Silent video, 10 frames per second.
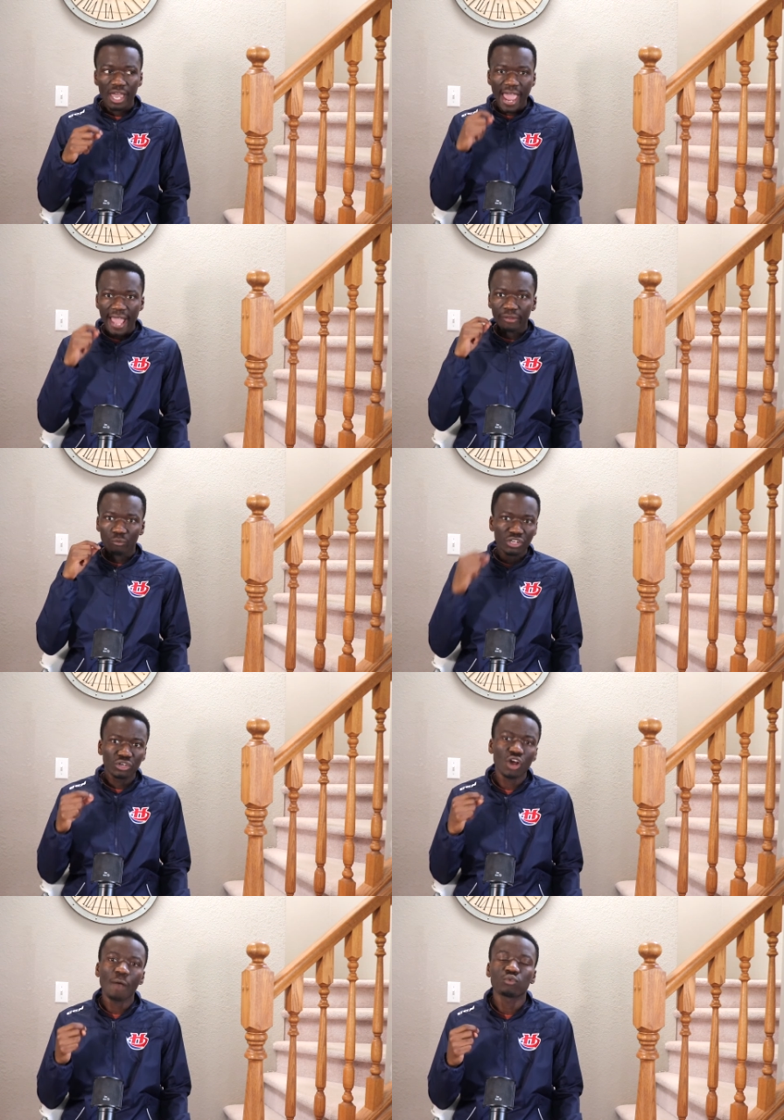And when you're
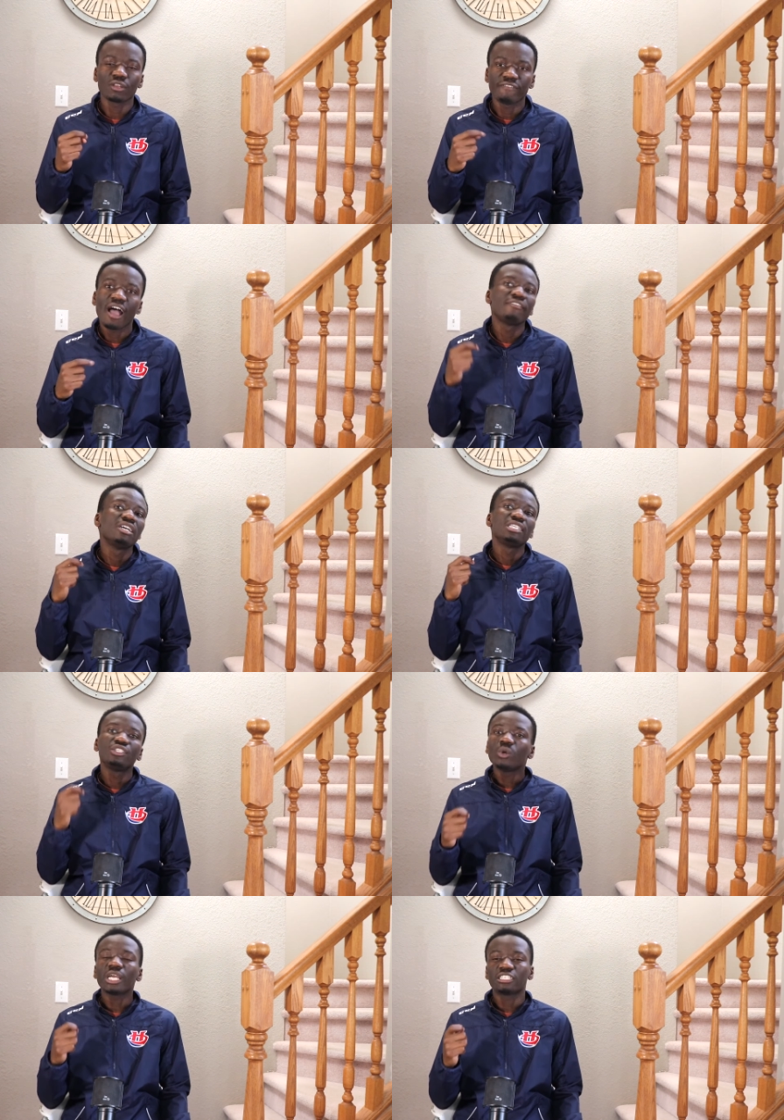top 25,
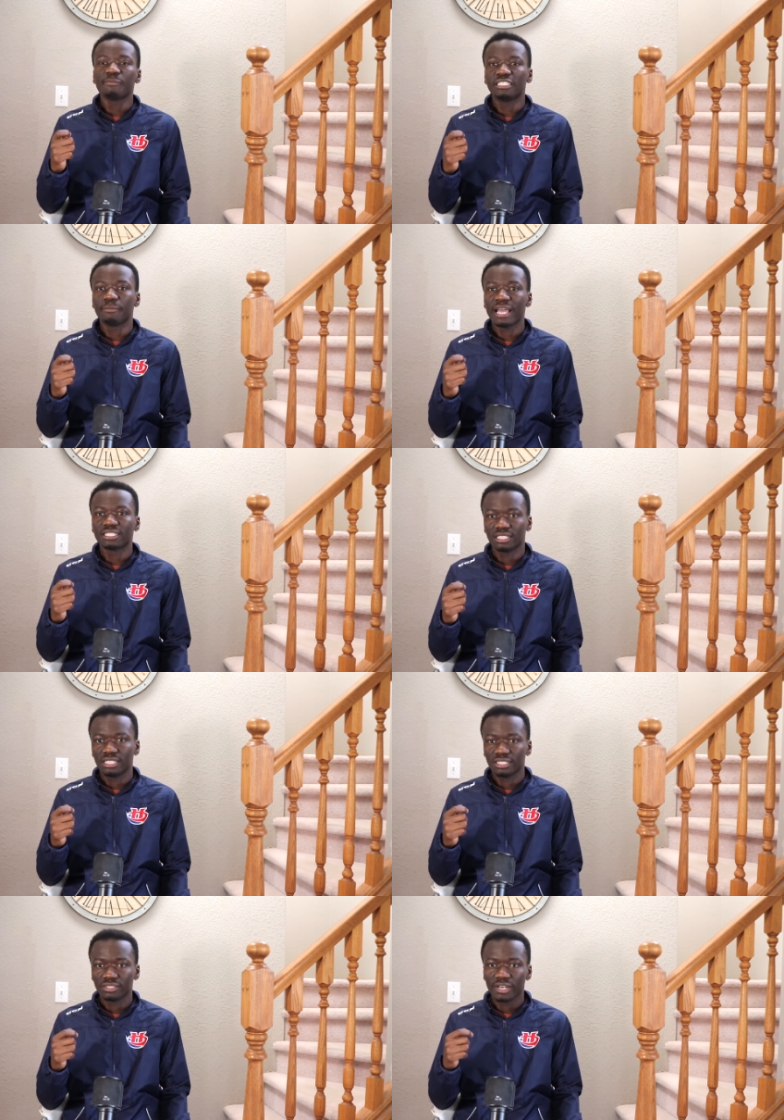you don't get to make demands like
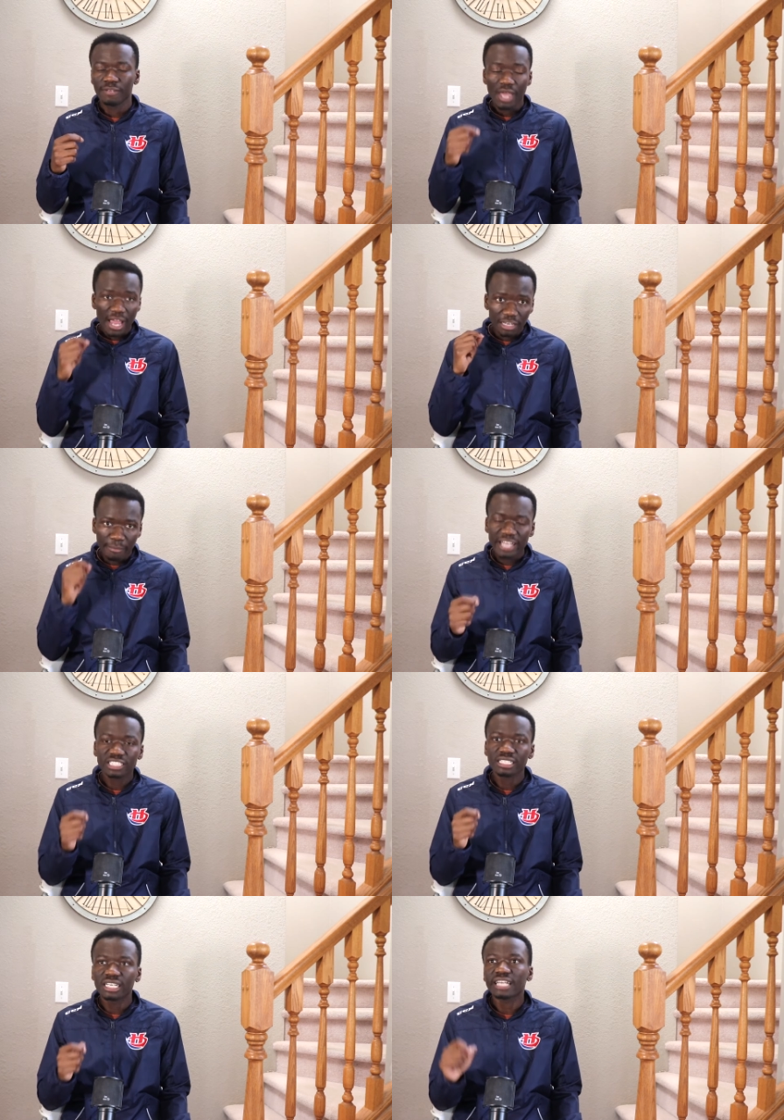this, right? And demands
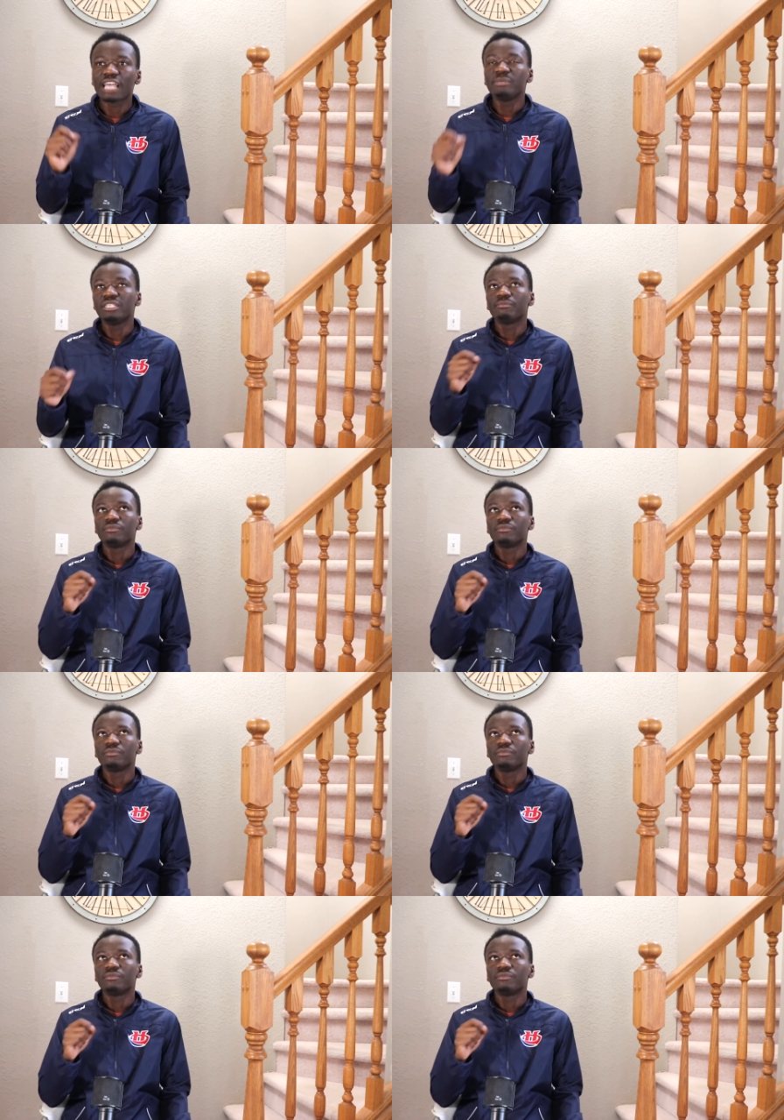like this, I mean